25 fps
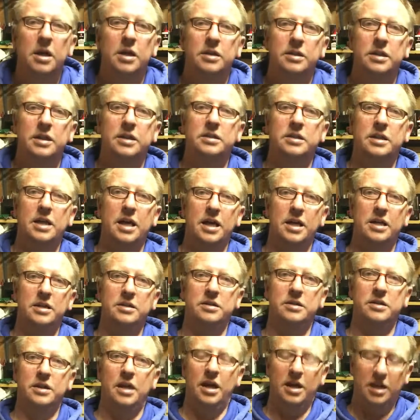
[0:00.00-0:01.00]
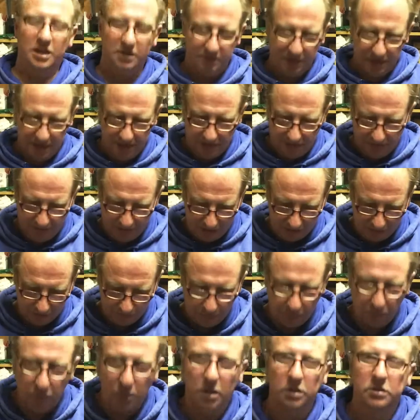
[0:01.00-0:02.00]
Yes guys, anyway, thanks
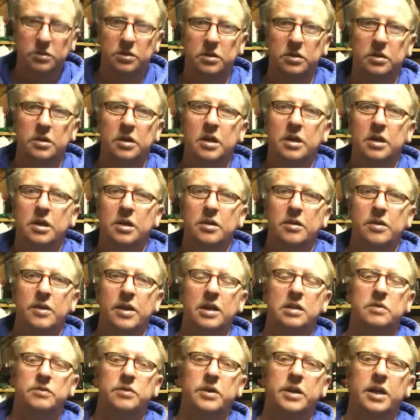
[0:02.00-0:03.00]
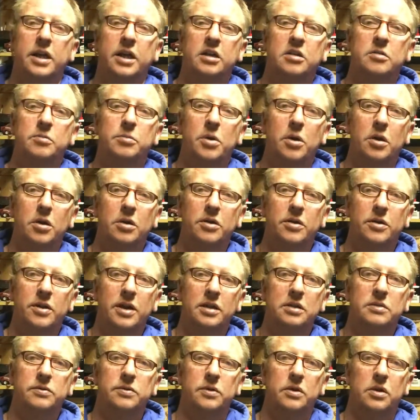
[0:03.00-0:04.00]
for watching, thanks for taking part,
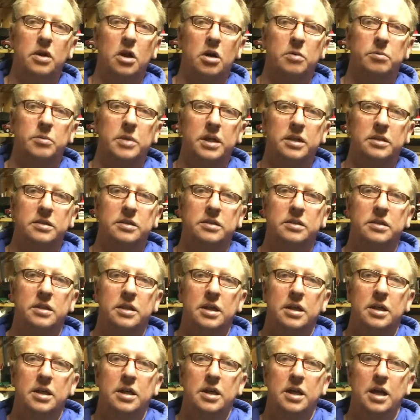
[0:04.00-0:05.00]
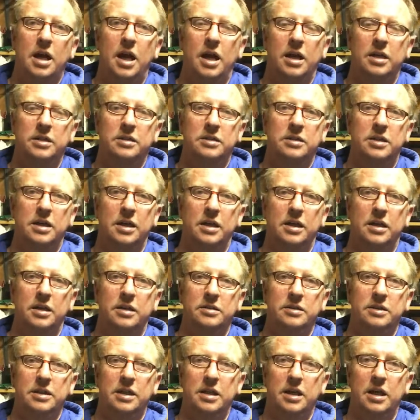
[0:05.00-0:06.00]
thanks for commenting, and
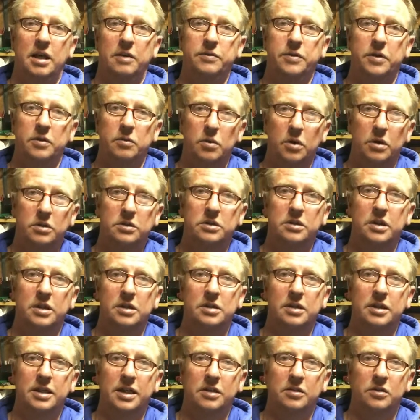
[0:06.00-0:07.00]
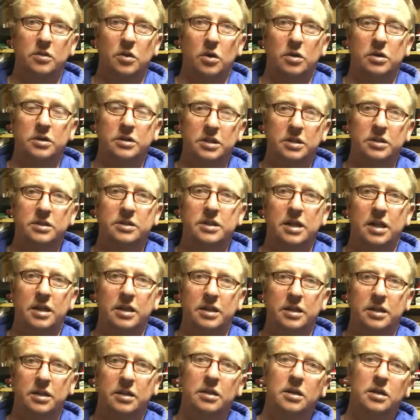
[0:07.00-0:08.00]
yeah, if you're watching this later on and you're still
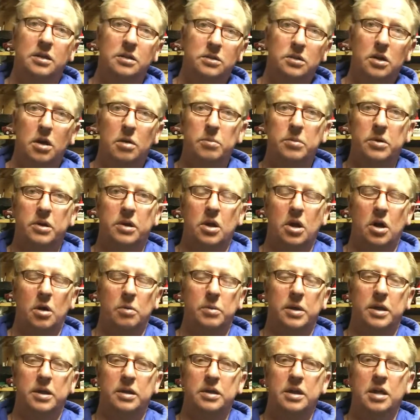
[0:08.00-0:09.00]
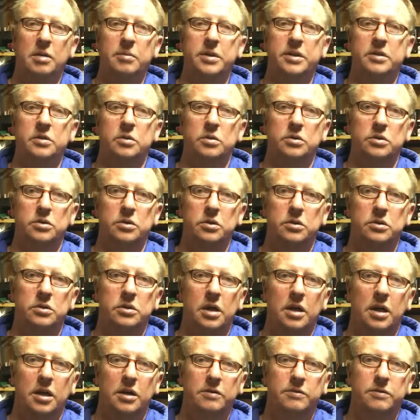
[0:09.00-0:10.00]
here, drop me a comment, let me know what you
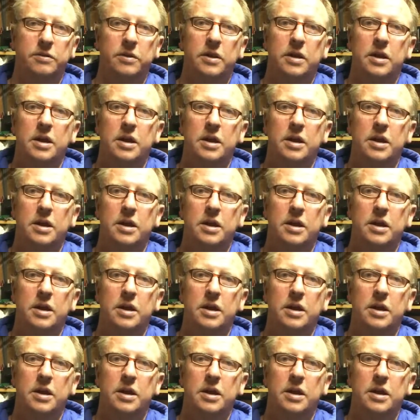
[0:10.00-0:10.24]
have,